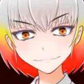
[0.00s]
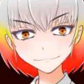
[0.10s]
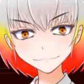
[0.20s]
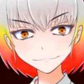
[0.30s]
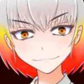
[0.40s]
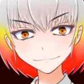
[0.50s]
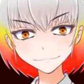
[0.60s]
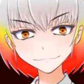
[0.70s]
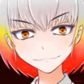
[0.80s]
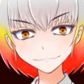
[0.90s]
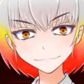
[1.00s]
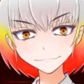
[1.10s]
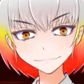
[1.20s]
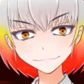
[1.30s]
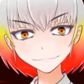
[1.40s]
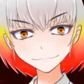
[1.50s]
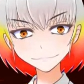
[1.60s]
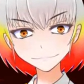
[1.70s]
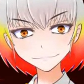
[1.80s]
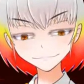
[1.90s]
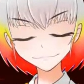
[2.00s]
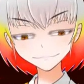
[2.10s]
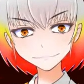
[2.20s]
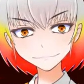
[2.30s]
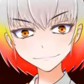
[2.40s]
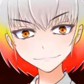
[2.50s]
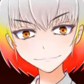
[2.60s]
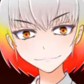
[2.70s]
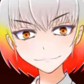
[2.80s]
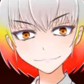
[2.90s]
(no one is talking)